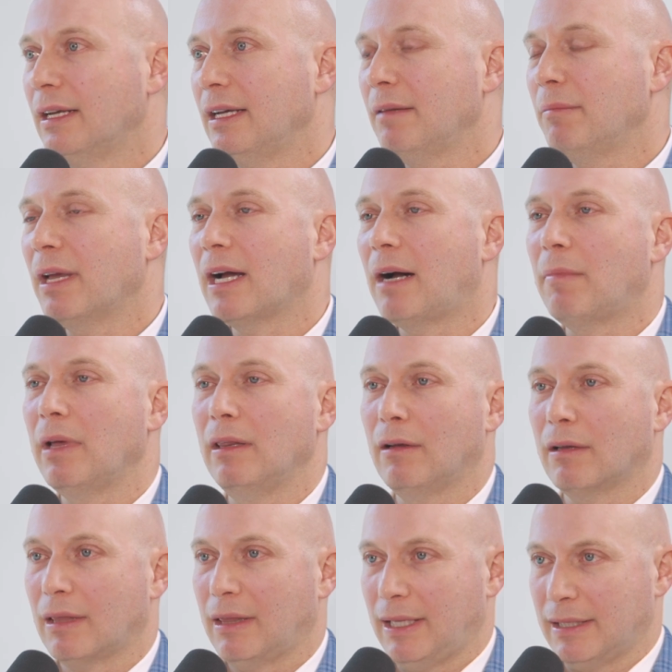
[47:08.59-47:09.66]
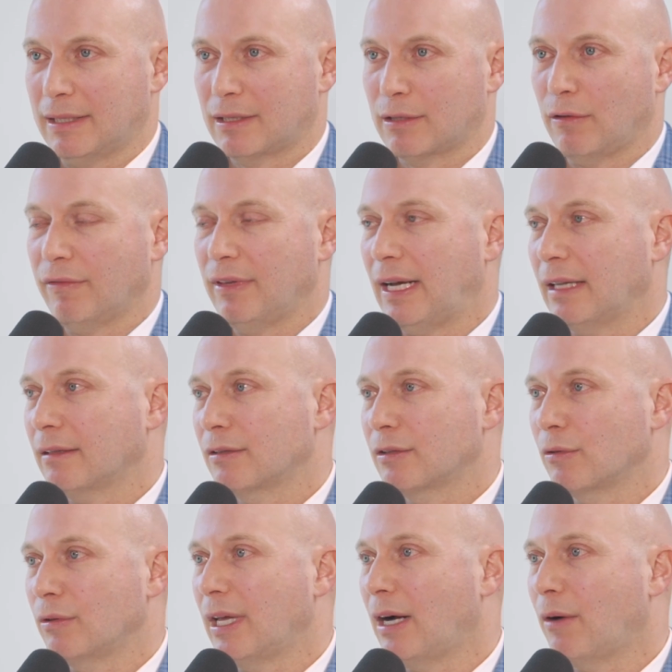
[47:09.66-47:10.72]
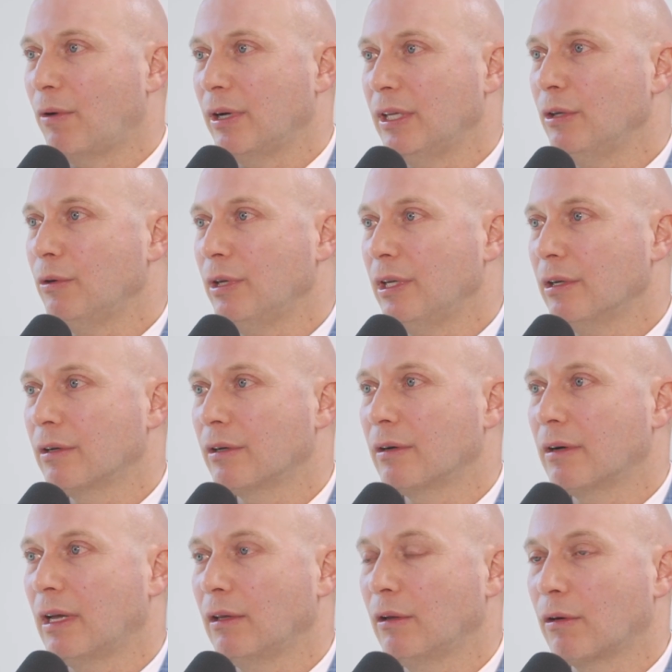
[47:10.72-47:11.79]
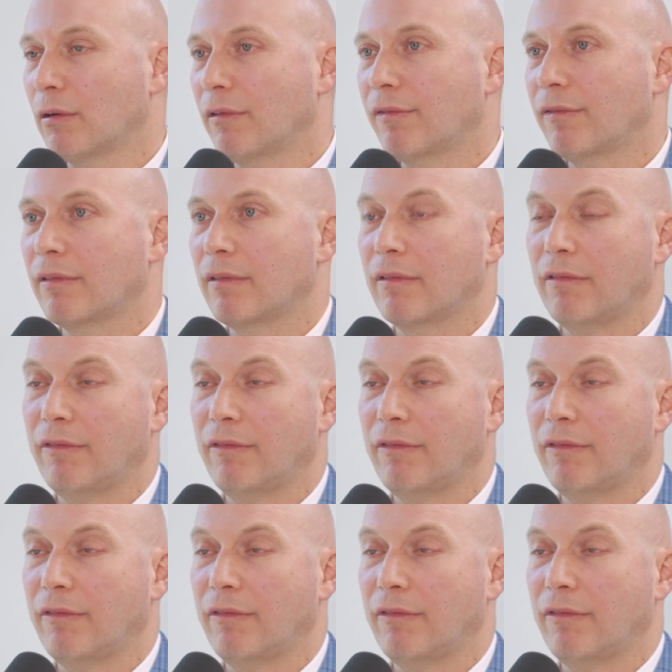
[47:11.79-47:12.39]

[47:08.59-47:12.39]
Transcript: It became a lot less of that. So now when you hear a lot of